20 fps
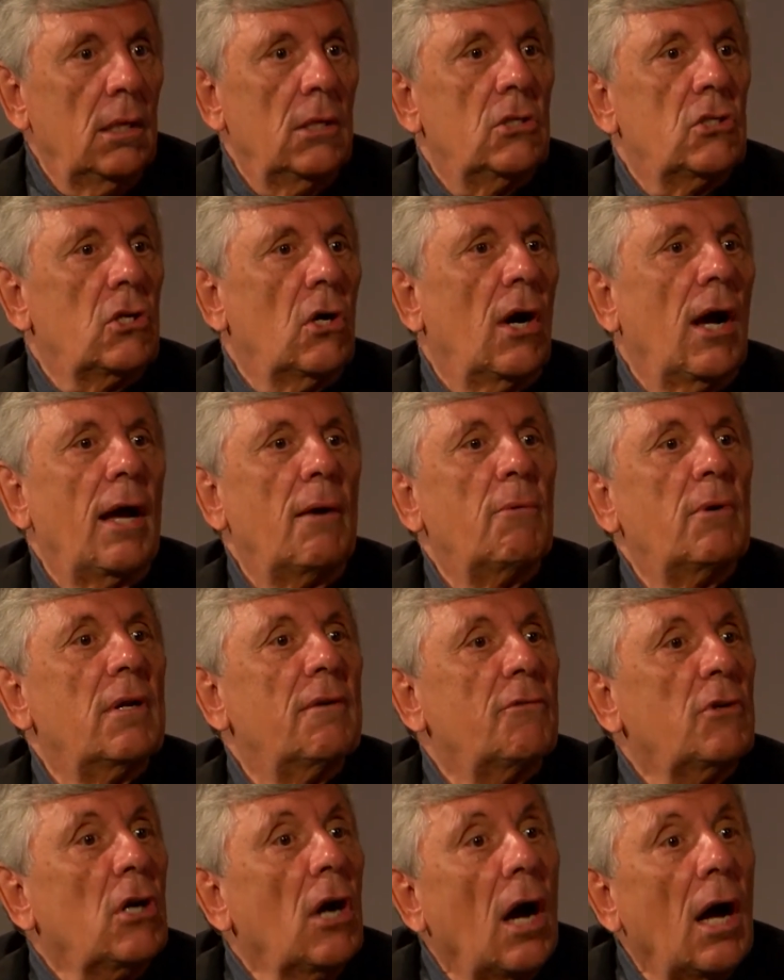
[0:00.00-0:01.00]
So I would
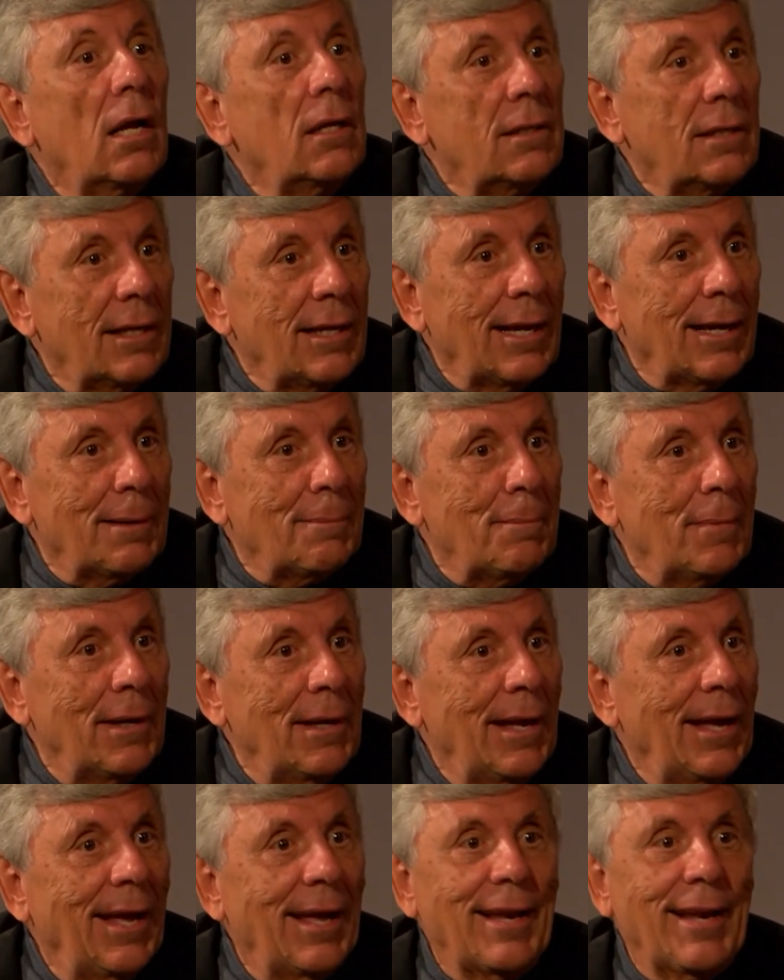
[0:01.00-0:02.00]
have gone to him
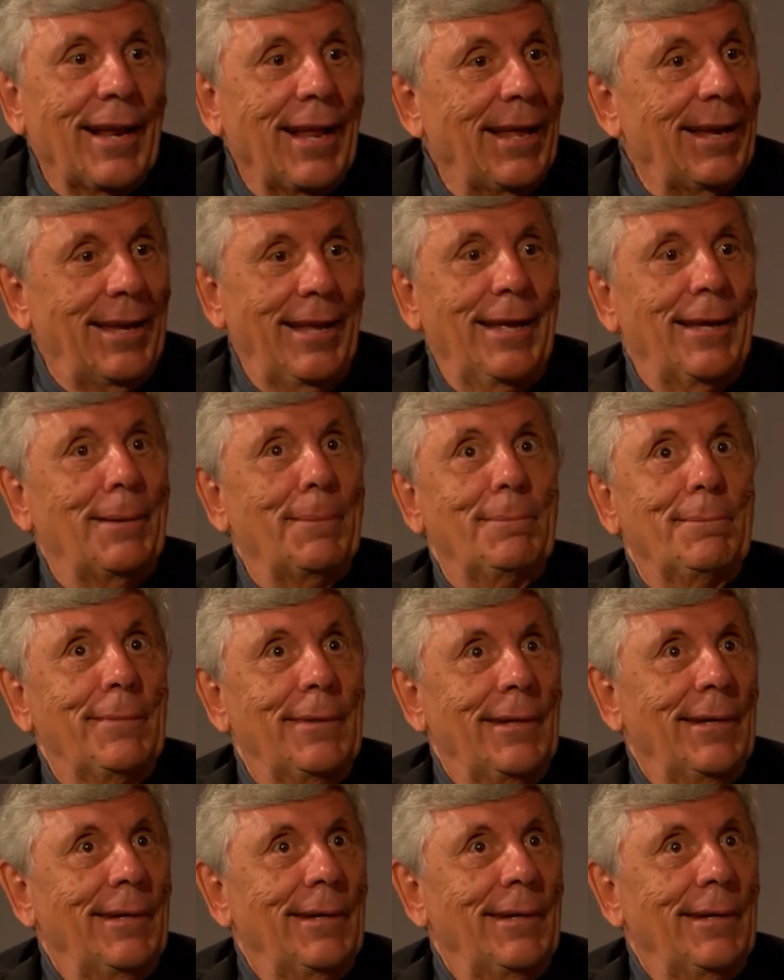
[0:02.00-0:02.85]
and let him